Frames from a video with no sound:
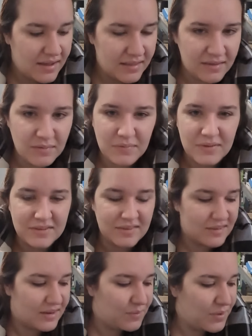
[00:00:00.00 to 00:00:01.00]
This one was just
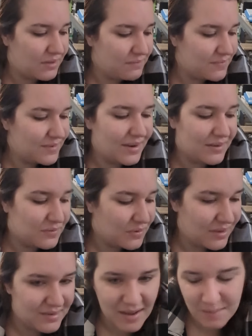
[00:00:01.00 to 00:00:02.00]
going to be
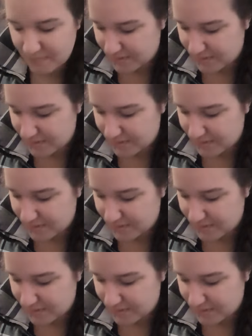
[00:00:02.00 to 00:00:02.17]
really time